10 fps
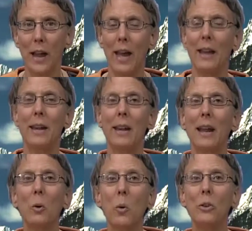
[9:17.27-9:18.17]
And
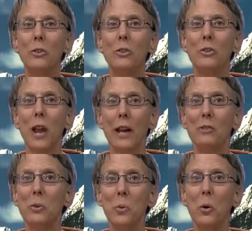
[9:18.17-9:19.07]
in order to
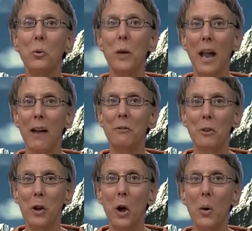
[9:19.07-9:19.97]
change the world, we have
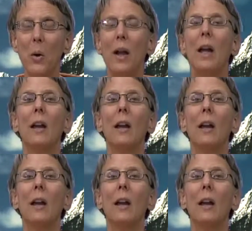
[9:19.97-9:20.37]
to know